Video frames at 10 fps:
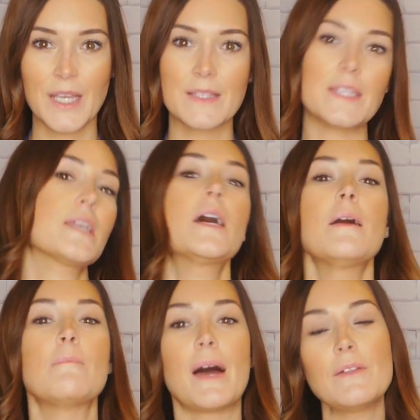See,
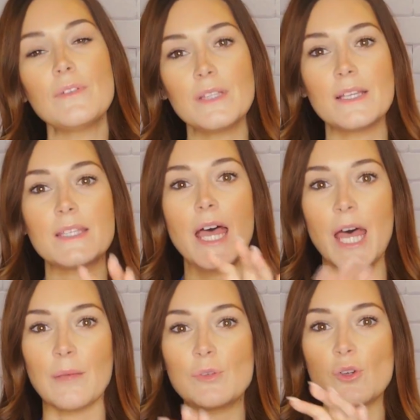mindfulness
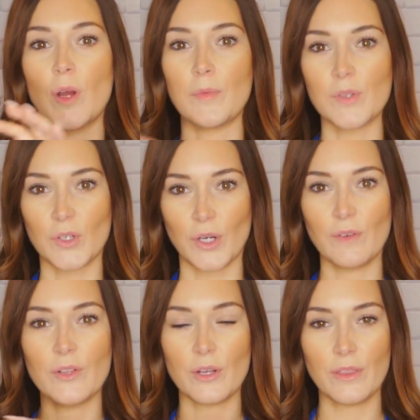helps you
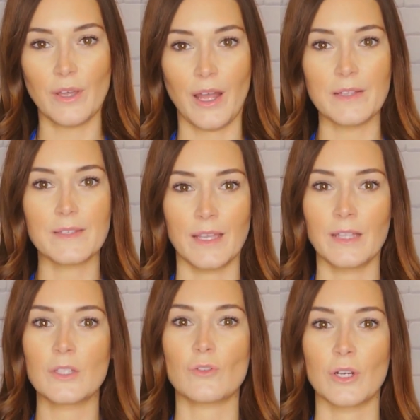observe your thoughts
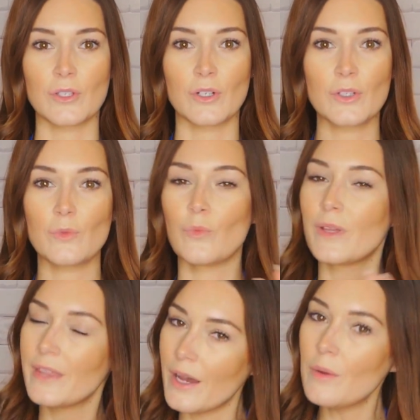and stressors
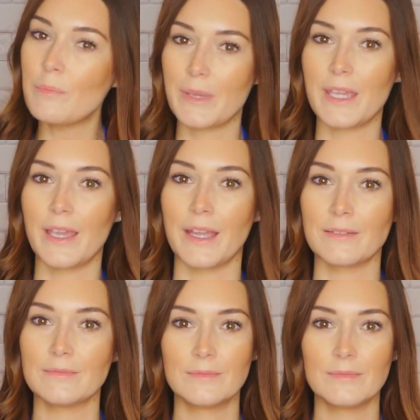without
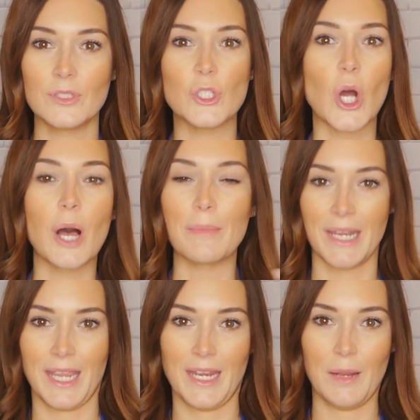being
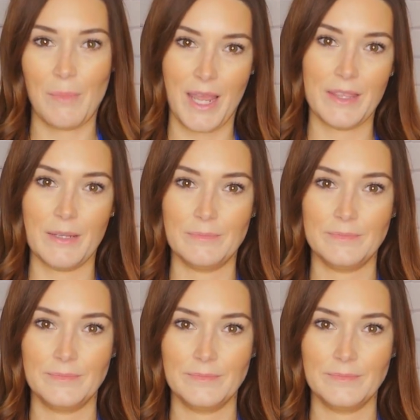dominated by them.